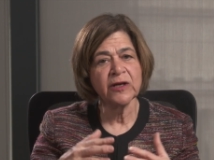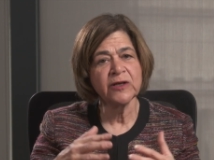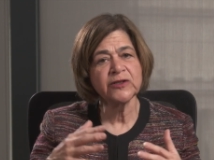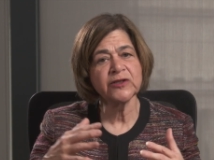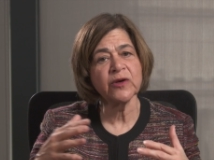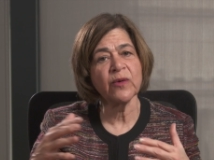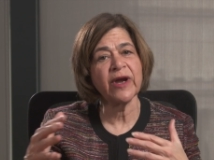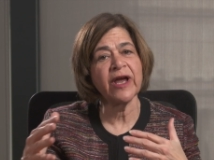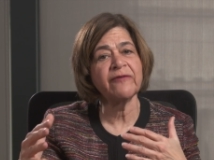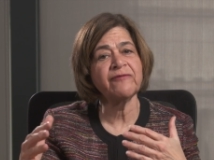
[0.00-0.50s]

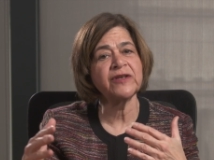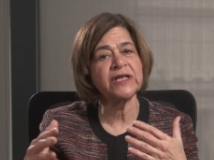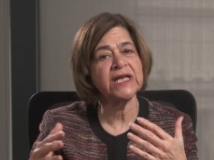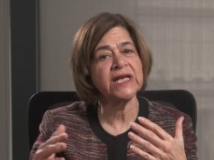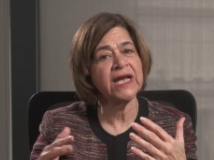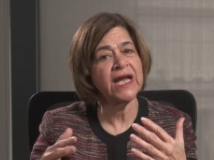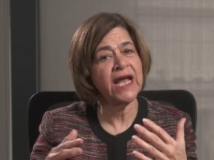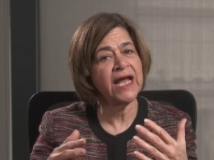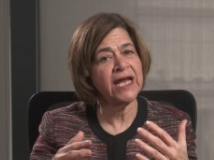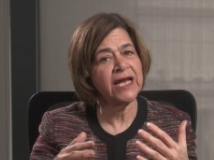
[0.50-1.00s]
So
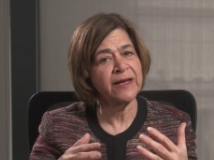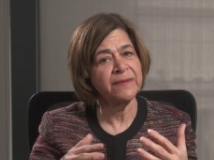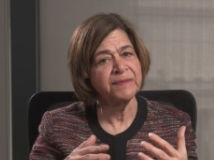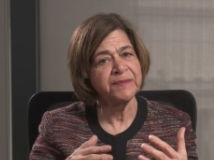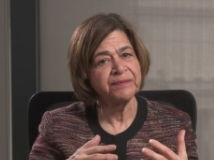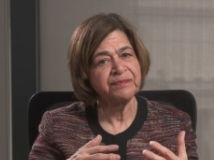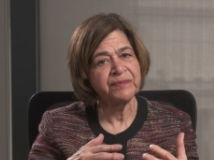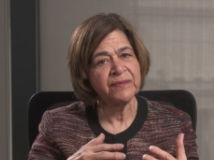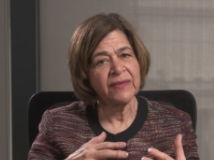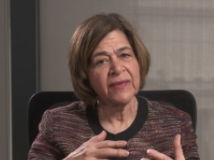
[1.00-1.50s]
FDA
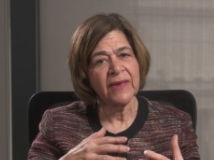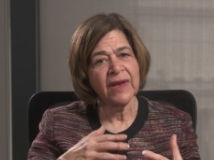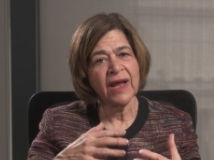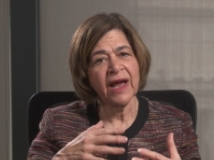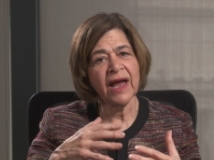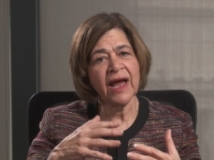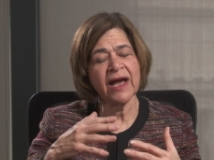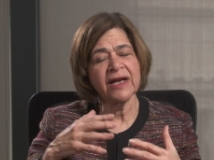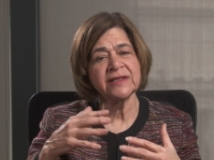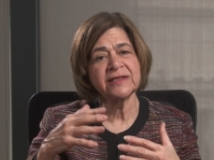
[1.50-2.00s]

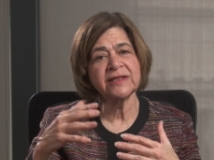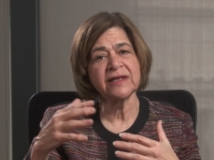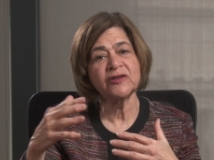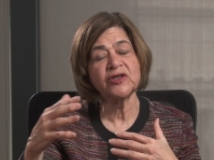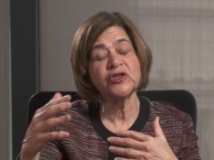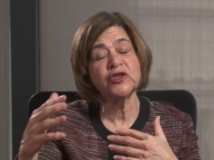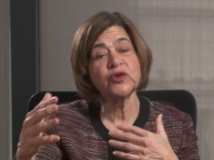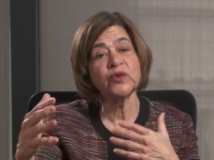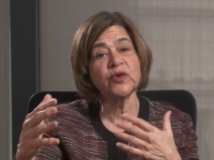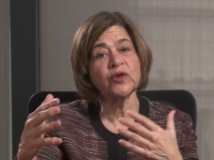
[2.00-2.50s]
has a
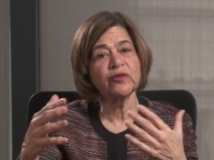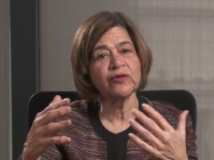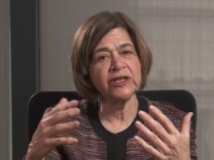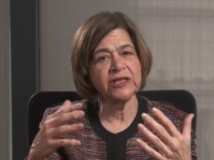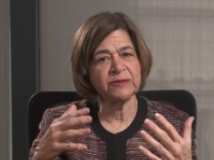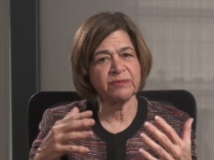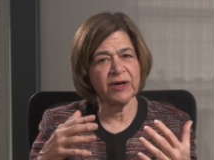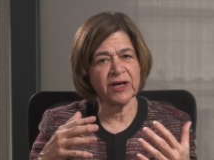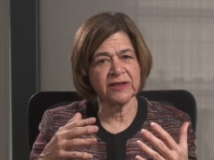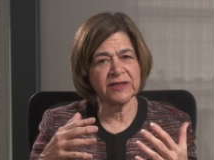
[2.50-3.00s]
dual
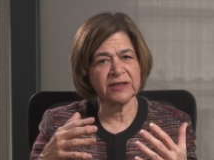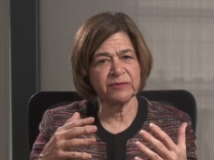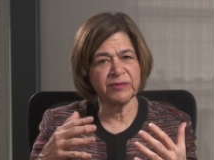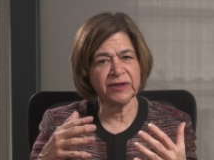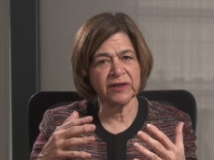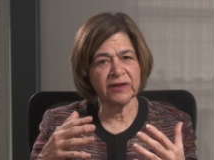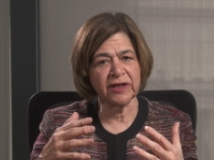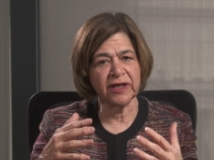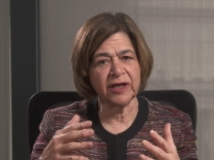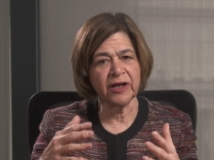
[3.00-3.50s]

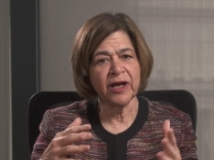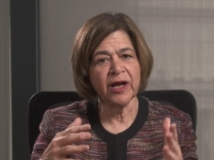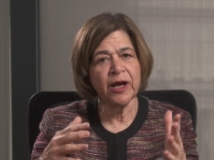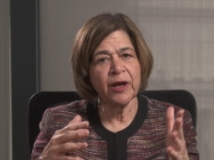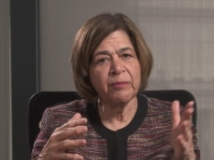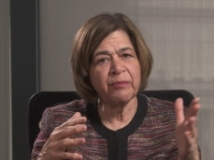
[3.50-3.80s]
responsibility,